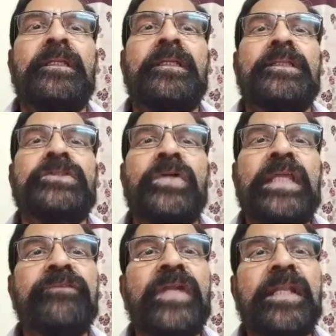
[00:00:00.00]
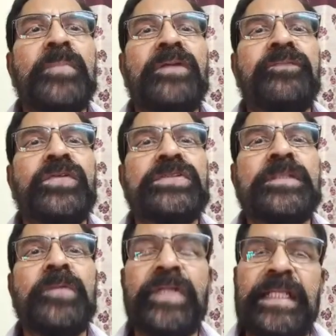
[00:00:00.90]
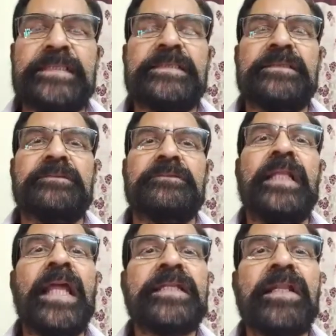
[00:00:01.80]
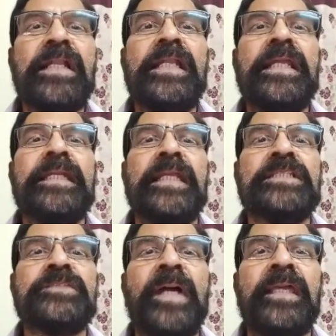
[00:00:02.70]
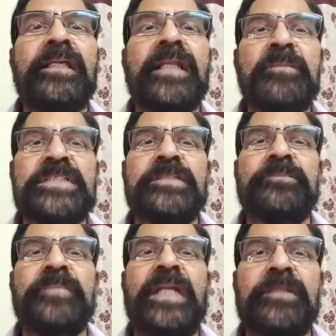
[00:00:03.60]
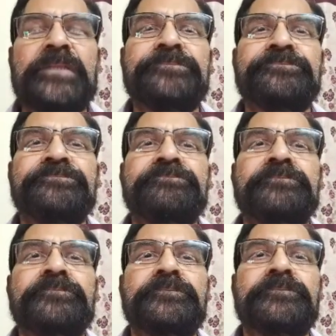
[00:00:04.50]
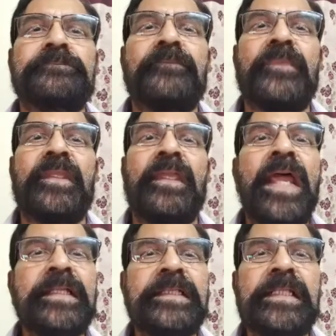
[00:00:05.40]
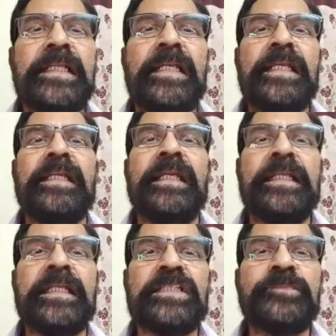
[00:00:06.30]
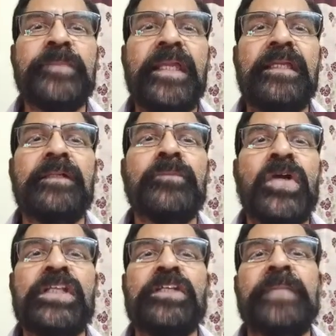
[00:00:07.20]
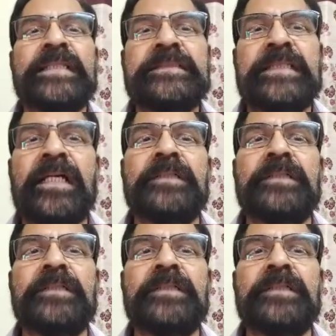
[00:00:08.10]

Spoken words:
So infratemporal fossa boundaries, laterally it is by ramus of mandible, anteriorly it is by body of maxilla.